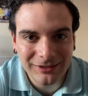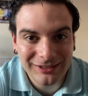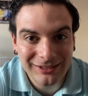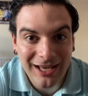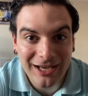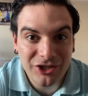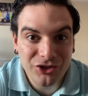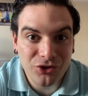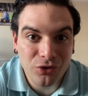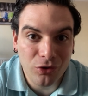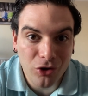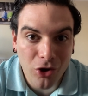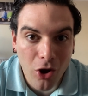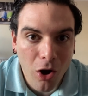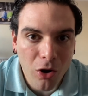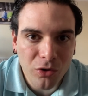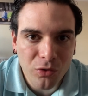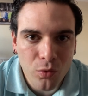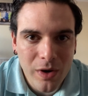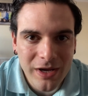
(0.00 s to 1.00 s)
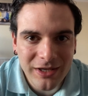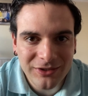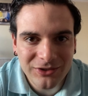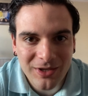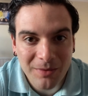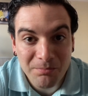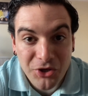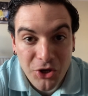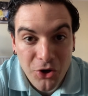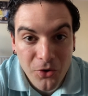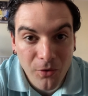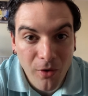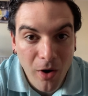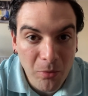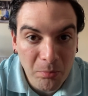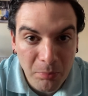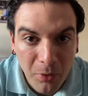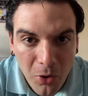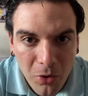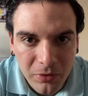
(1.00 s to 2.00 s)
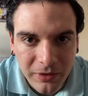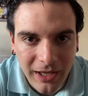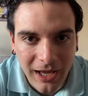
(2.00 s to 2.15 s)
sexual conquests and pure old ball